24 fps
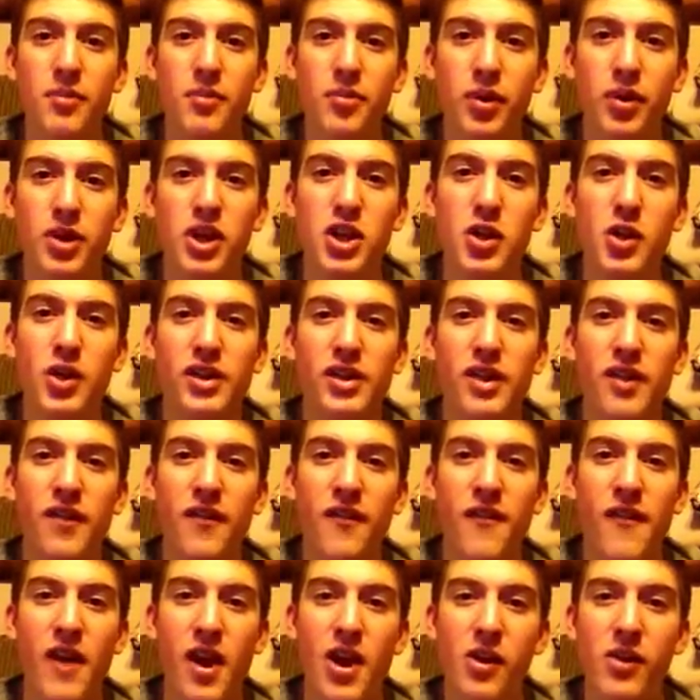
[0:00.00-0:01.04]
putting you at the
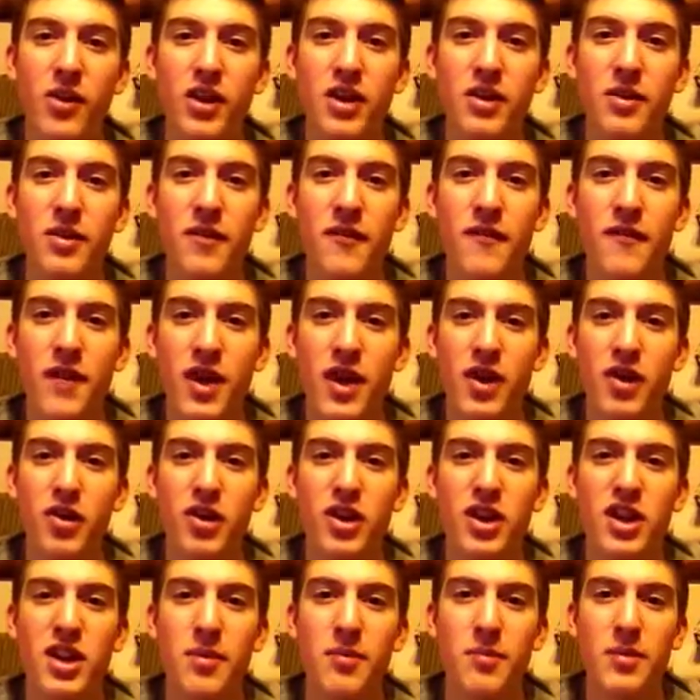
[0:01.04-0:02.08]
very,
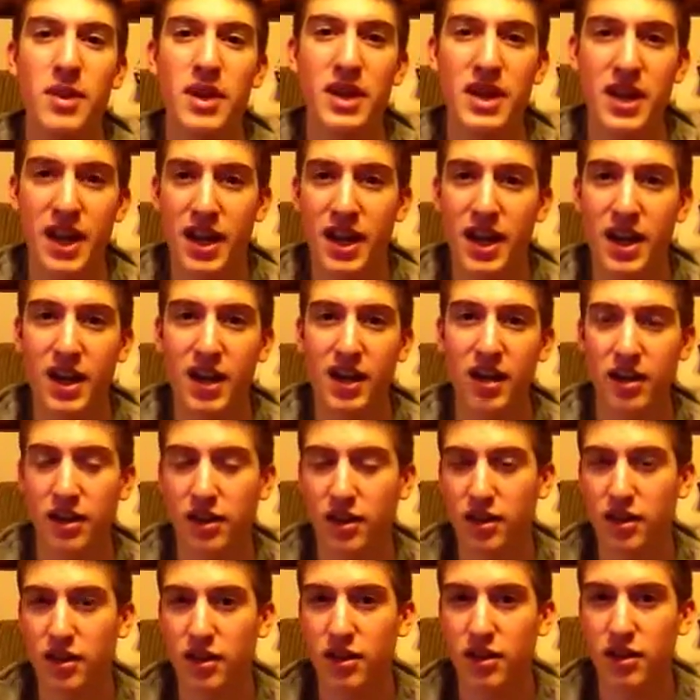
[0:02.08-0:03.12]
very beginning.
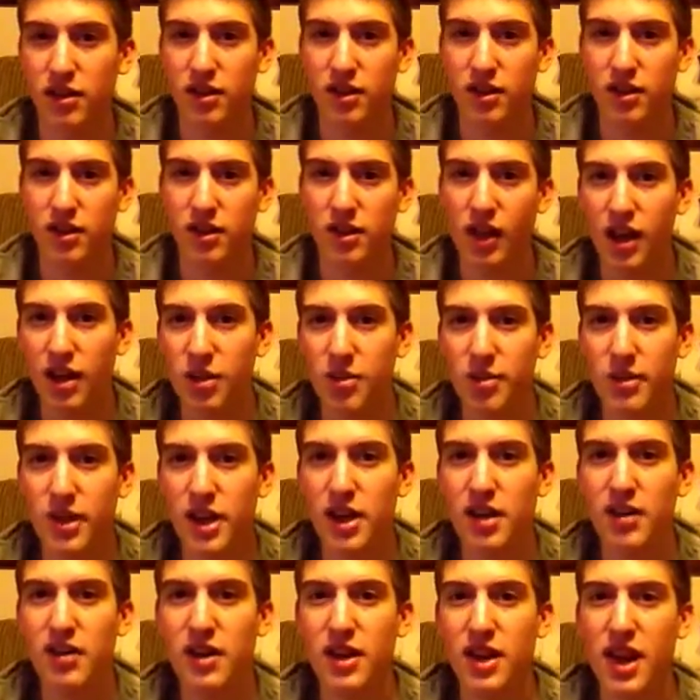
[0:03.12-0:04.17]
Not the
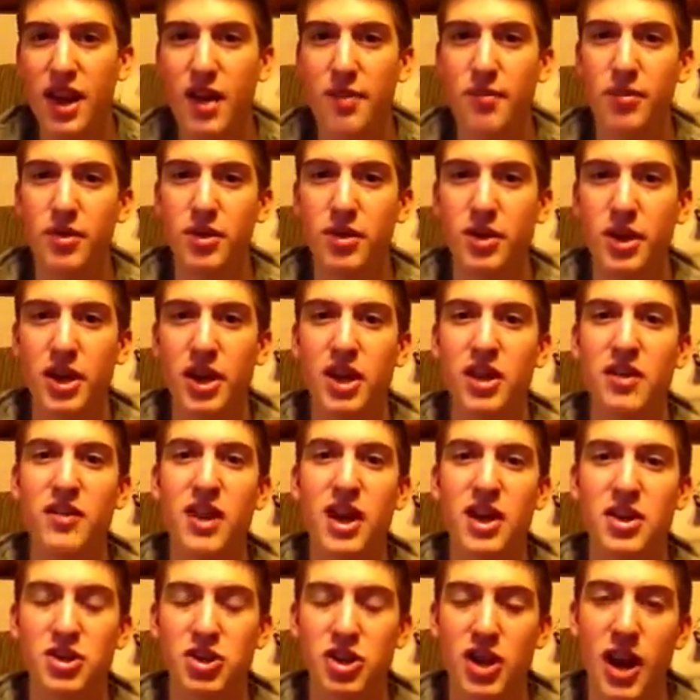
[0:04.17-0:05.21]
beginning of the game, but the beginning of
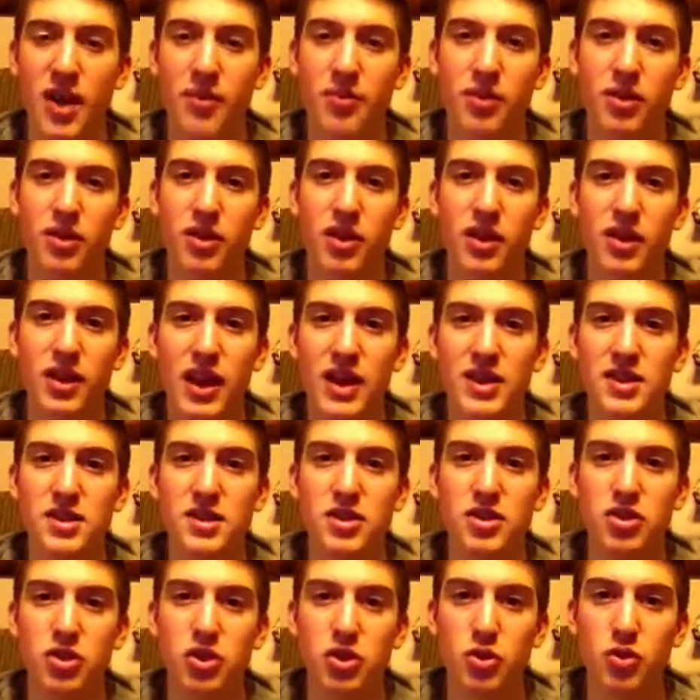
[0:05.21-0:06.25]
that chapter. And that's
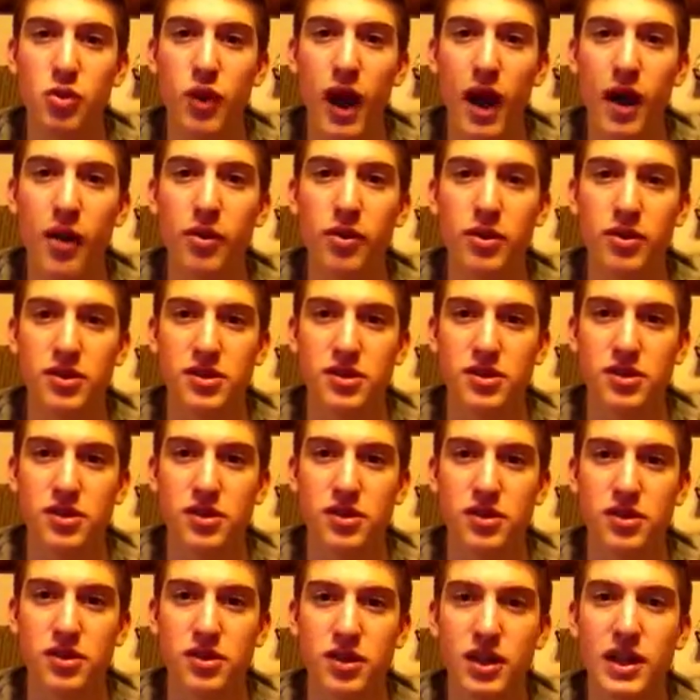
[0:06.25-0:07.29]
2 hours
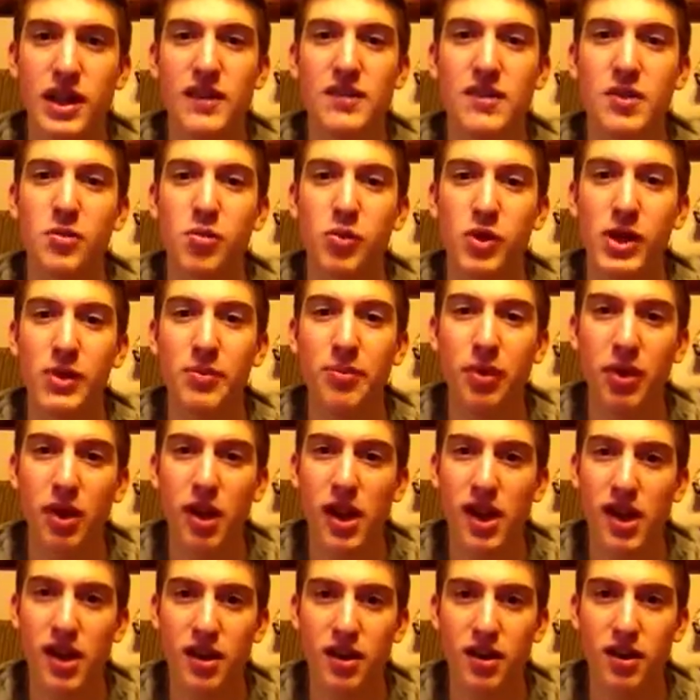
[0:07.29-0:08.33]
that you have to replay.